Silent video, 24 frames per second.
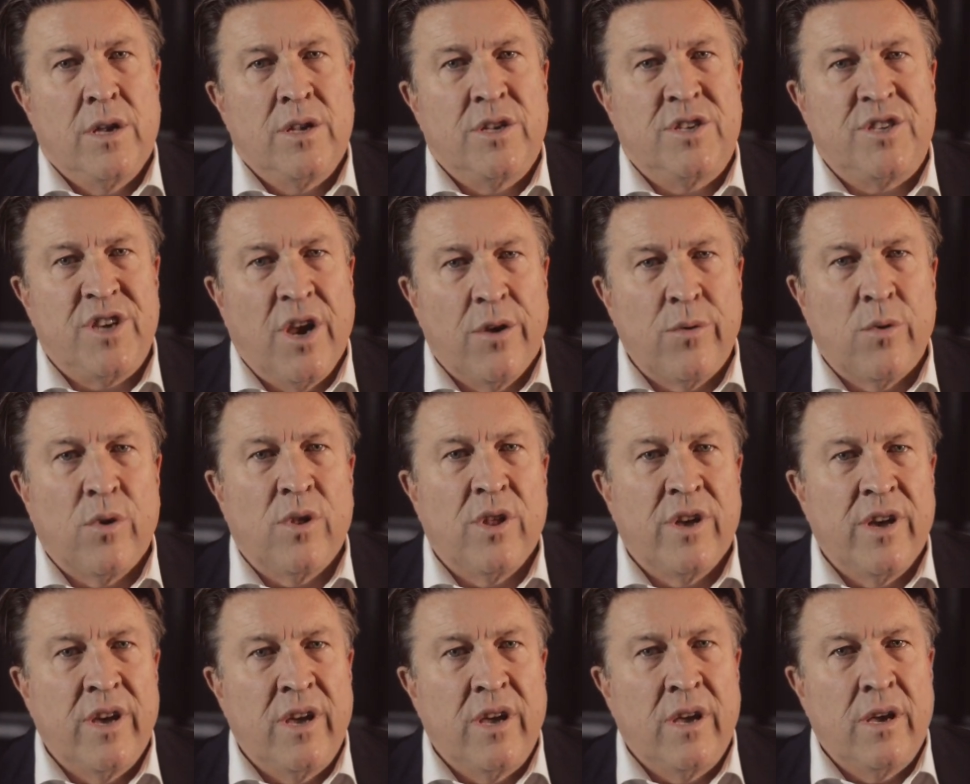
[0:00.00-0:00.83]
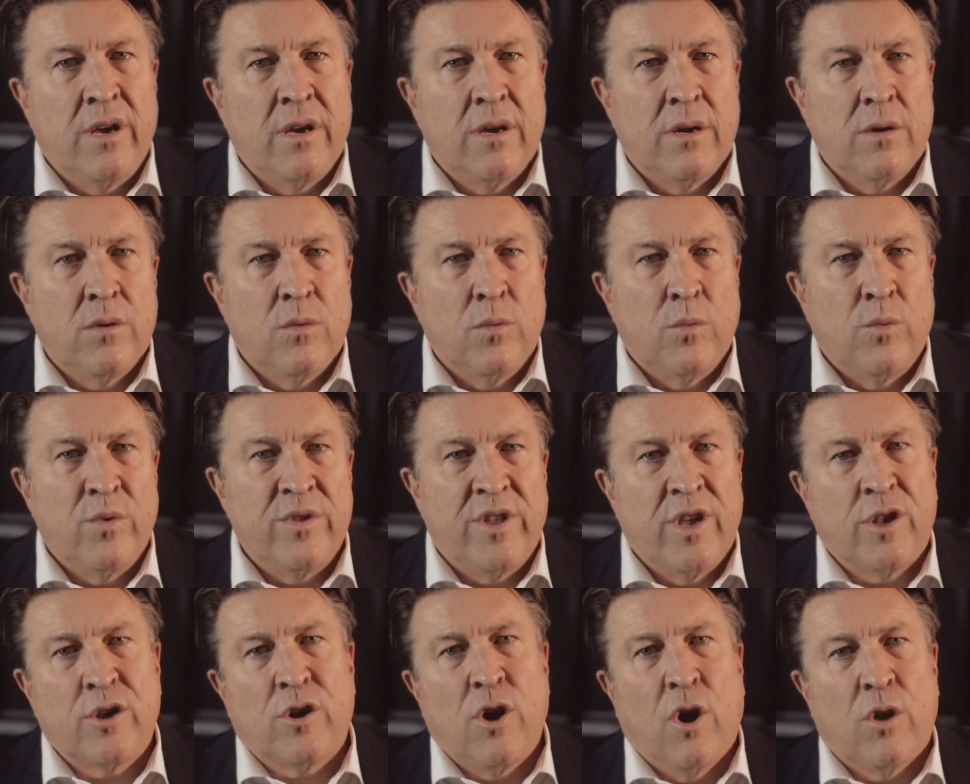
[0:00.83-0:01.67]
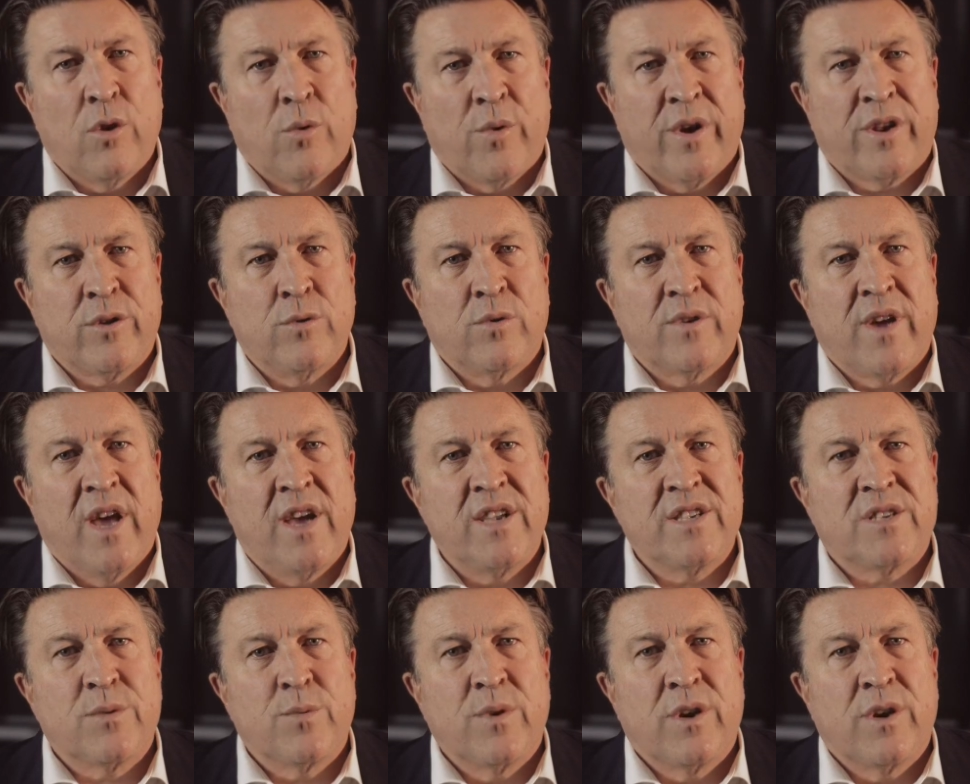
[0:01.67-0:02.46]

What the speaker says: Generally, within colorectal cancer,